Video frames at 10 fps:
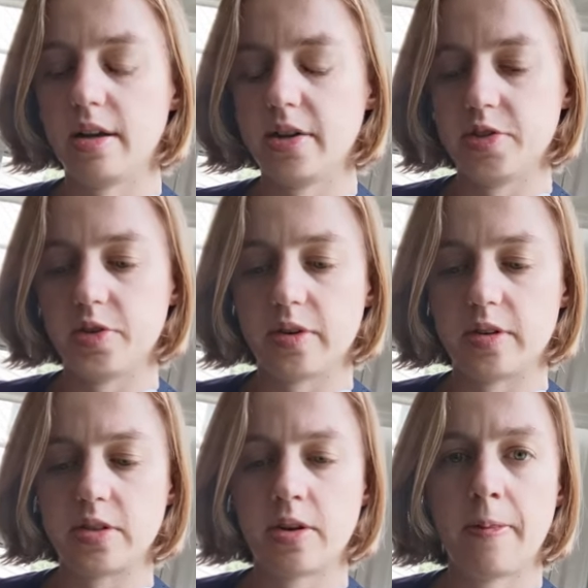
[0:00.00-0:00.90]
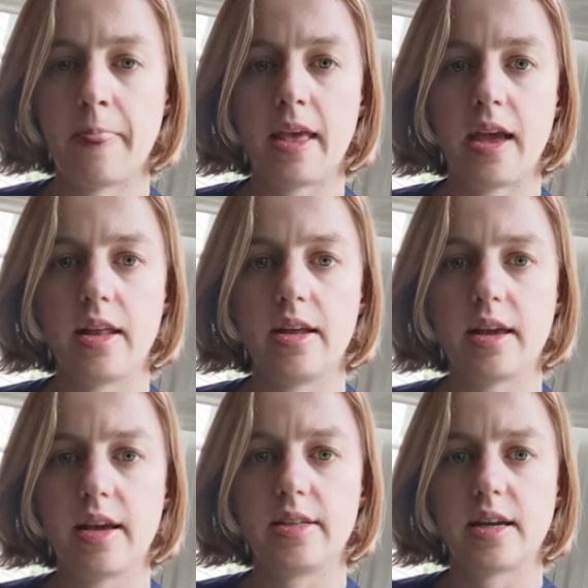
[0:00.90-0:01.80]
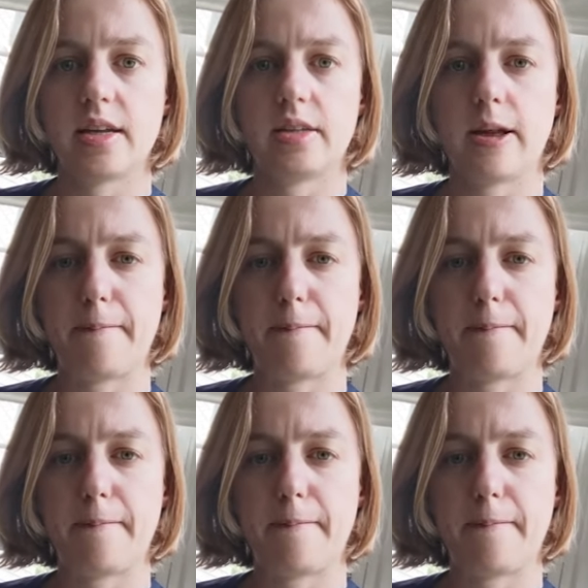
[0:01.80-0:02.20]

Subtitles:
injuries. In any case, I